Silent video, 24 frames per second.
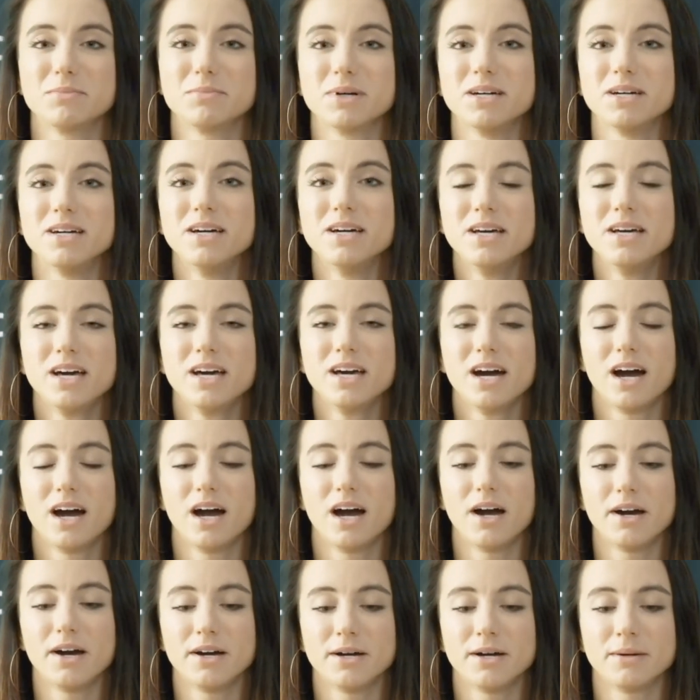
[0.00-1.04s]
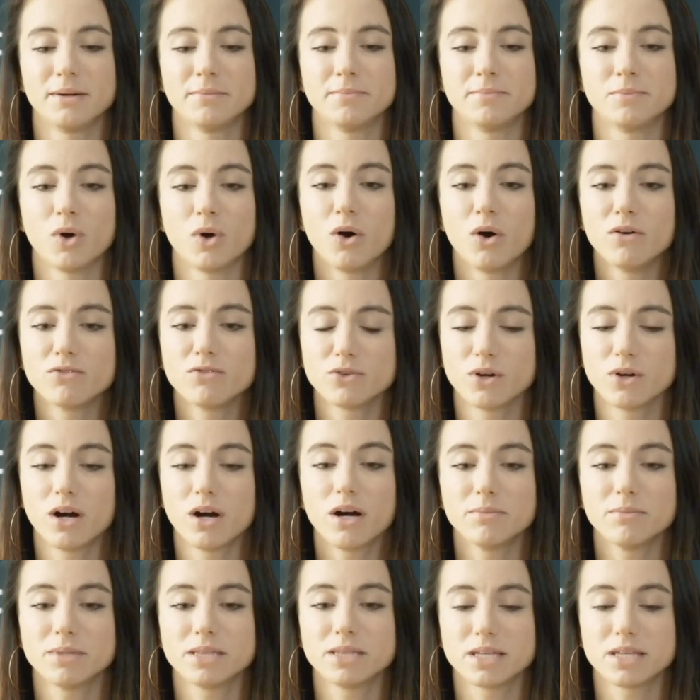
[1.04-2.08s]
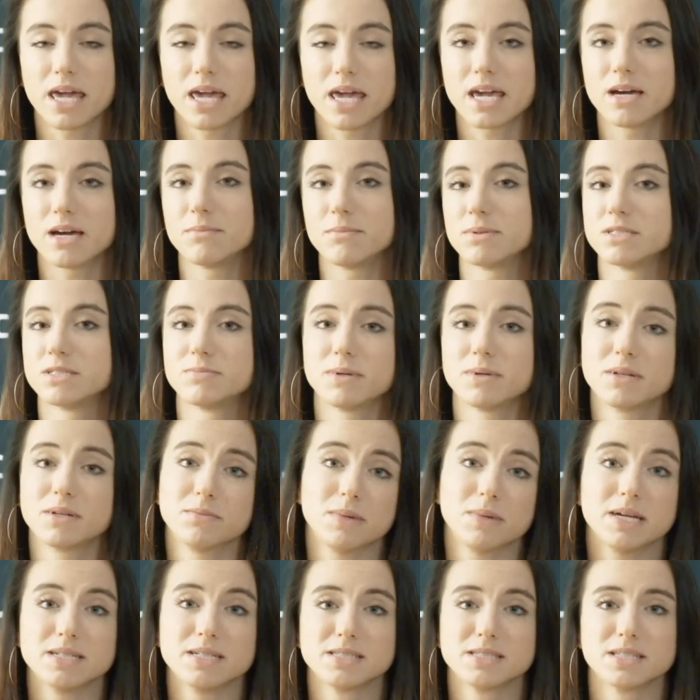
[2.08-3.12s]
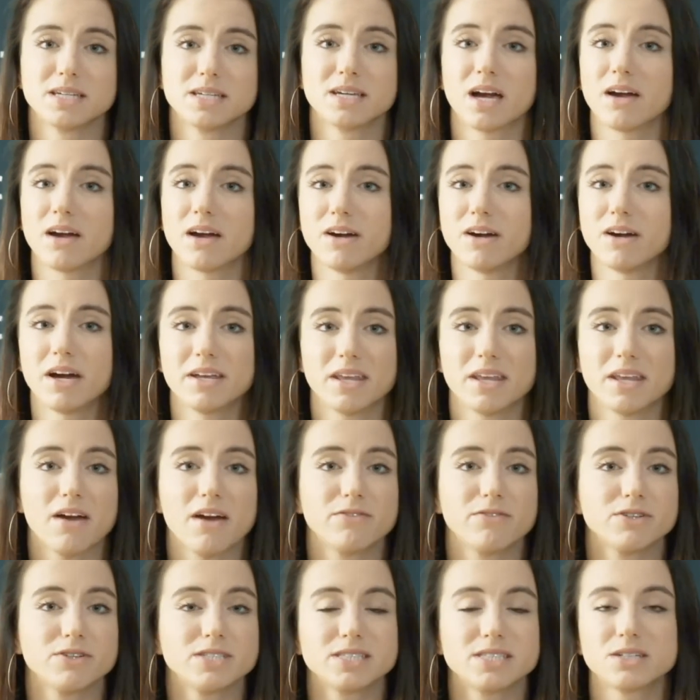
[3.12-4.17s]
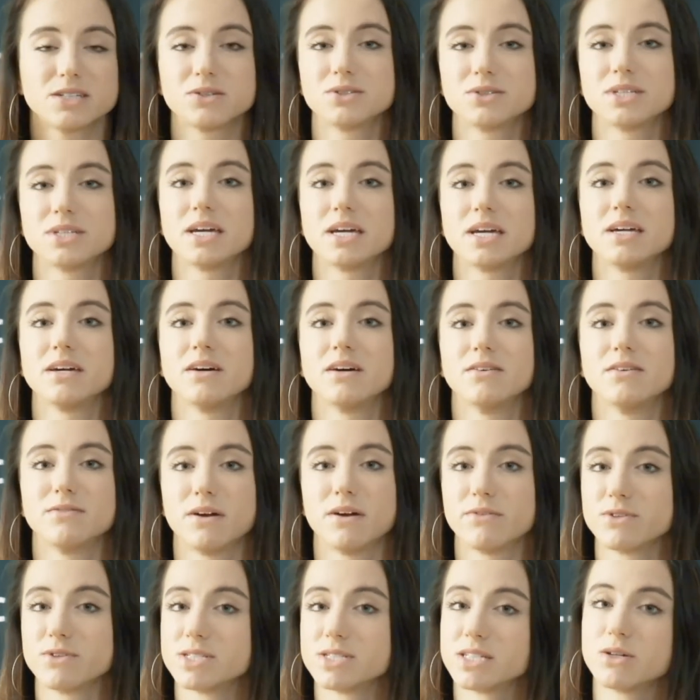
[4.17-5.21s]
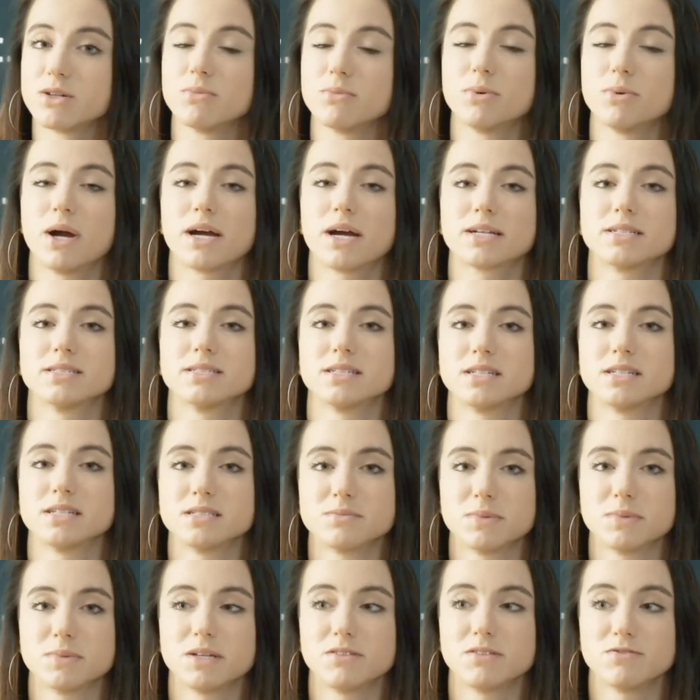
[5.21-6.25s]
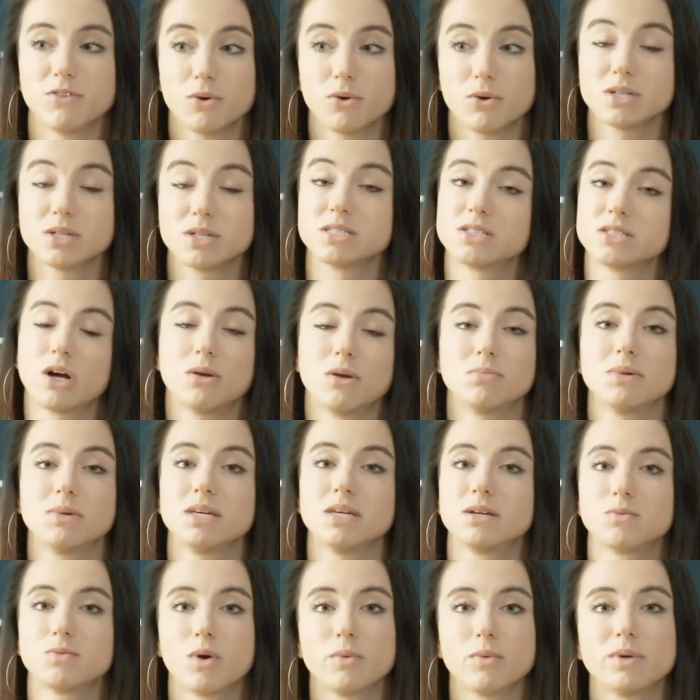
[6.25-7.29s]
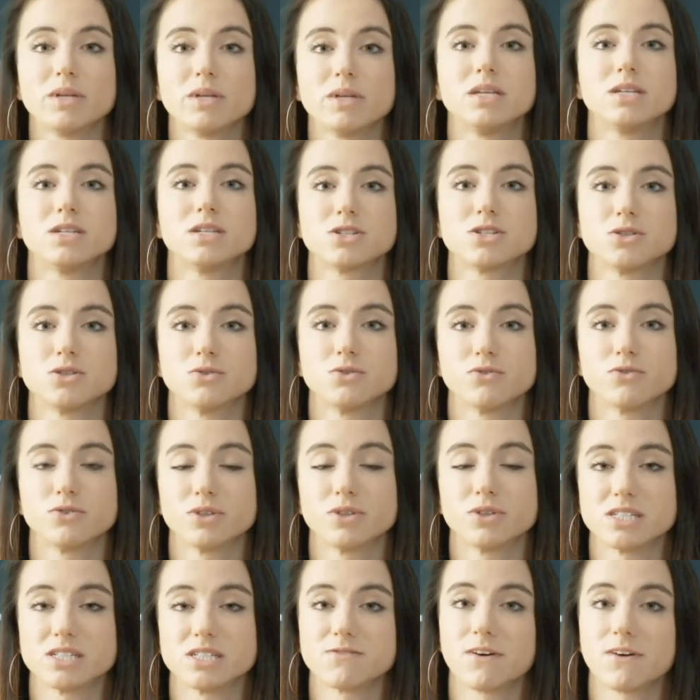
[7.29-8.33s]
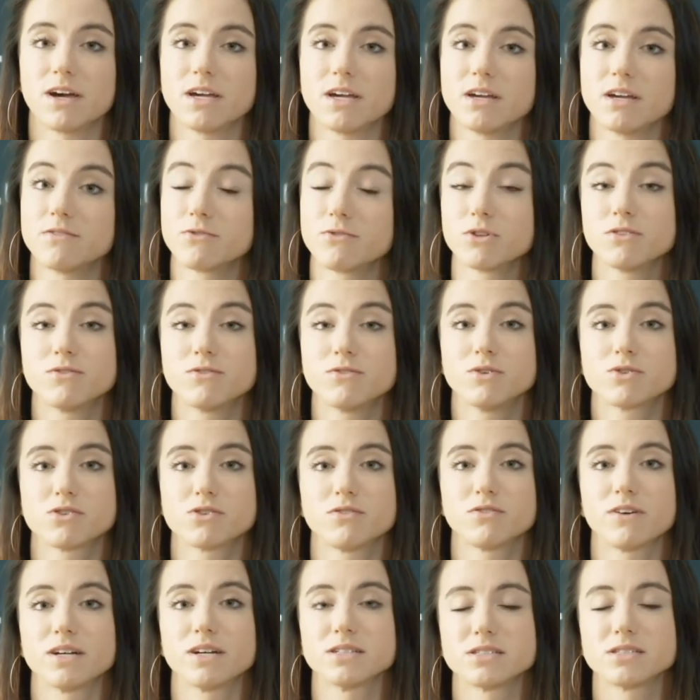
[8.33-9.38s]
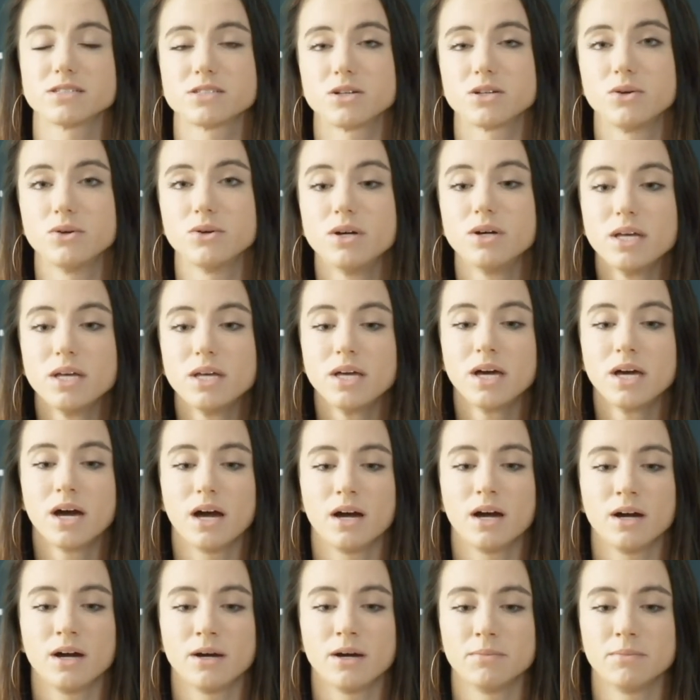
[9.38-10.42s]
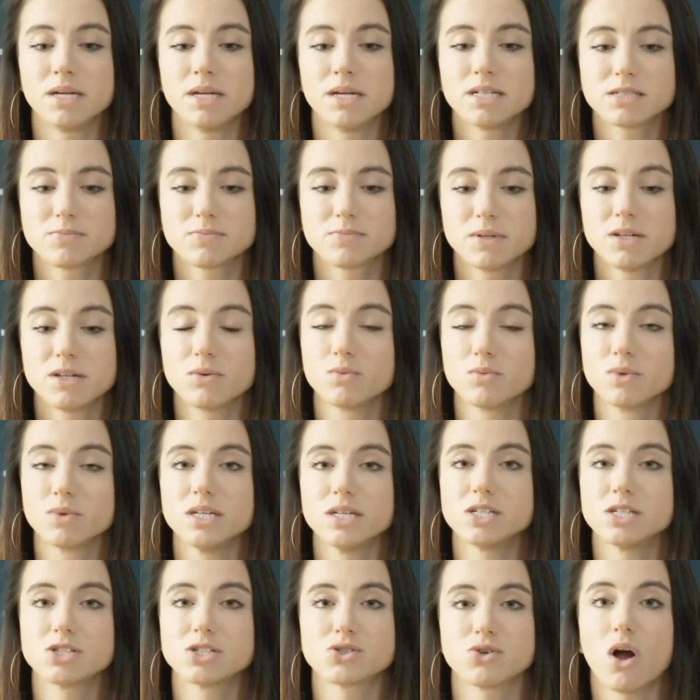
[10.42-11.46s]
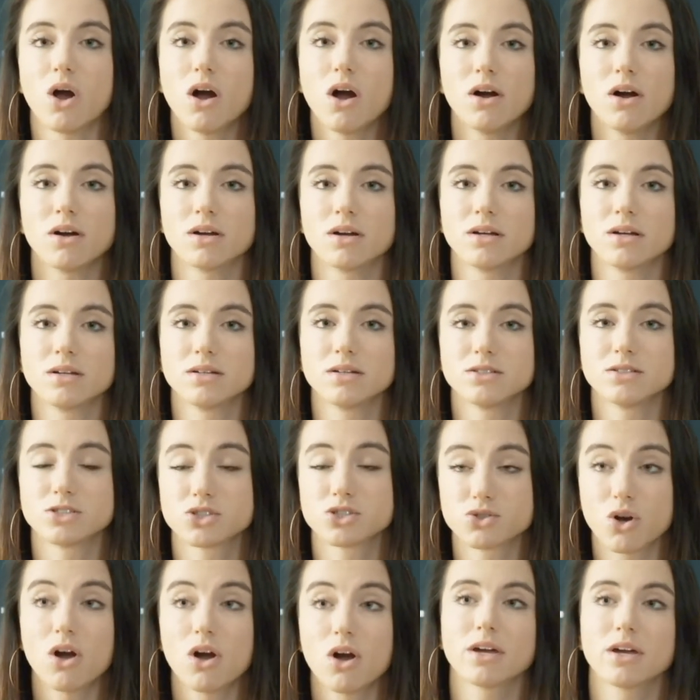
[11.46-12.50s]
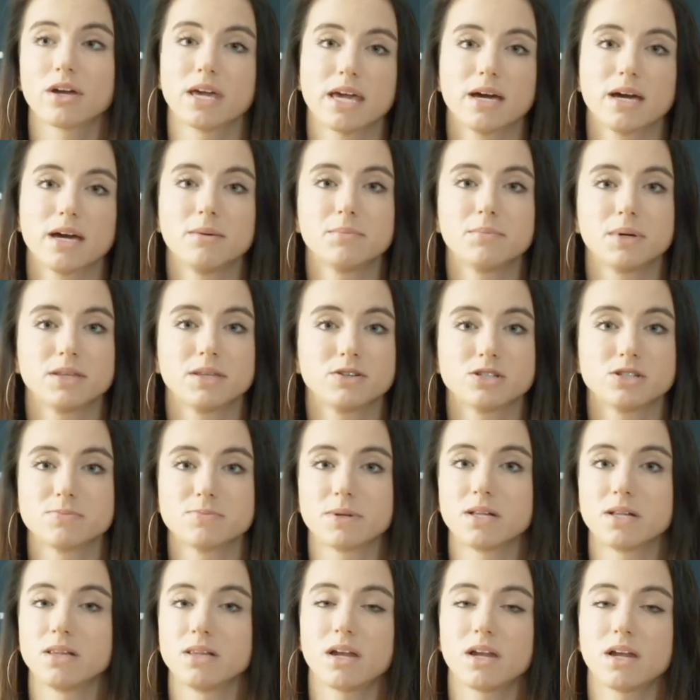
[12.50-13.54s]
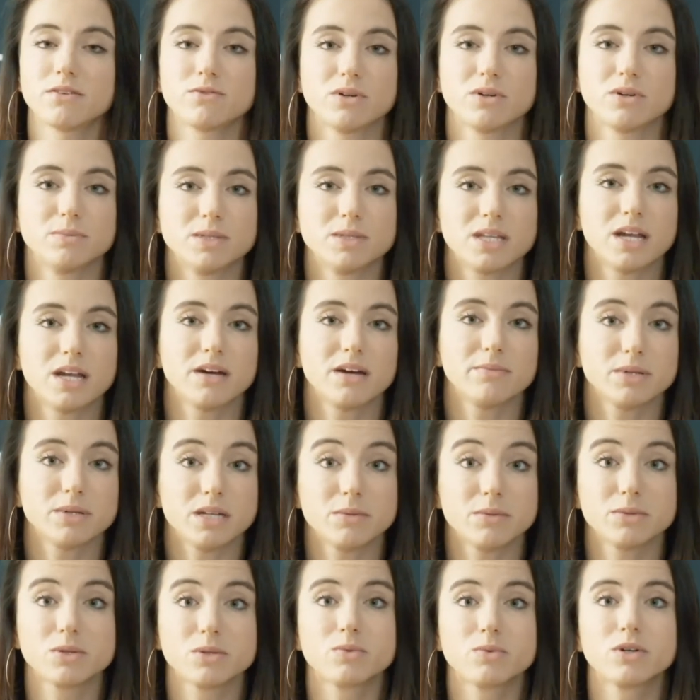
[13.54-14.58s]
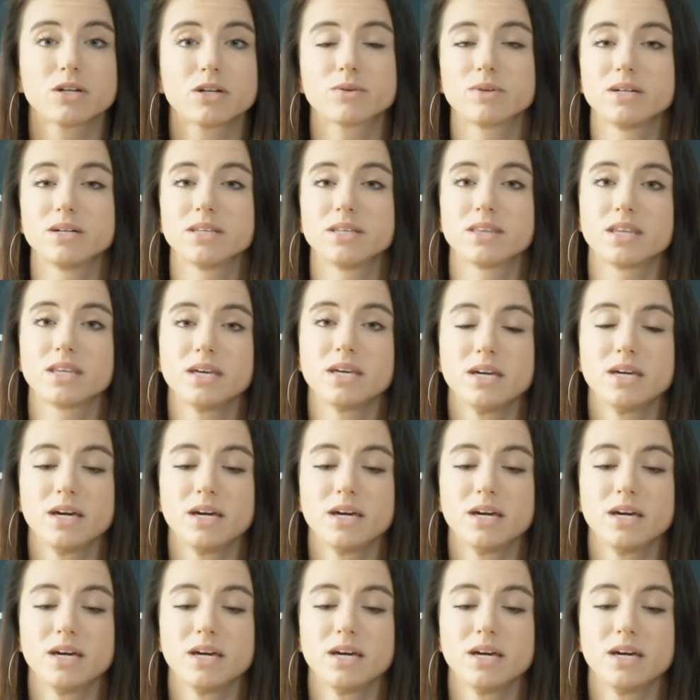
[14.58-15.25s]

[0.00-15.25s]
But overall, I mean, the camp has been amazing. I've had every single day of every single practice has been focused on me and what we need to do for this fight and for the future fights. So it's been a really strong, strong camp, and there's been a lot of women that I've been able to work with.